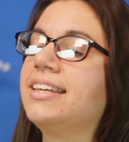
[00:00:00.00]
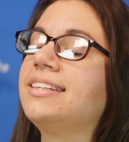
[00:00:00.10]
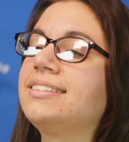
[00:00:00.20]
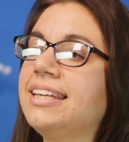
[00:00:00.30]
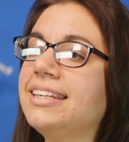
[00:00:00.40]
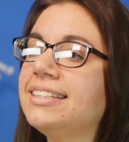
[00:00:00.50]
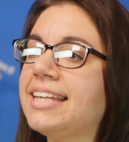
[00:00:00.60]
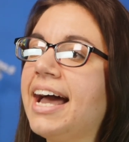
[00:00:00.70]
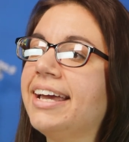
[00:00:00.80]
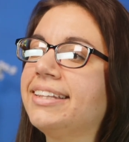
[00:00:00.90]
is to eat a
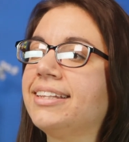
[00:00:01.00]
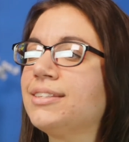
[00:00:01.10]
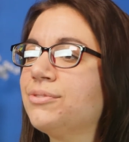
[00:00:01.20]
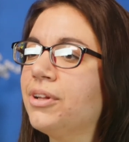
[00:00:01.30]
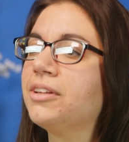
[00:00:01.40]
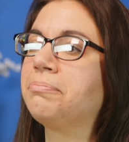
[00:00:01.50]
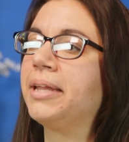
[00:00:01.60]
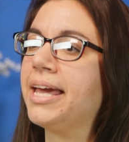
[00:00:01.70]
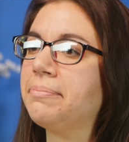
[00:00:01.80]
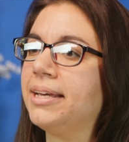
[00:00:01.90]
diet that's full of
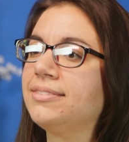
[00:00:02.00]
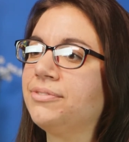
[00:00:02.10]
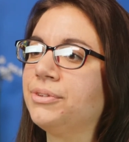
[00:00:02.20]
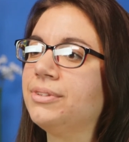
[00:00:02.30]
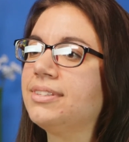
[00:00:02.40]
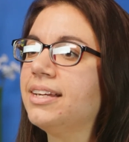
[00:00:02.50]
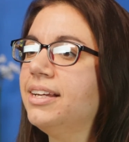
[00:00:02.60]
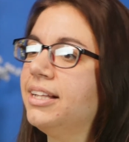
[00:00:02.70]
plant-based foods,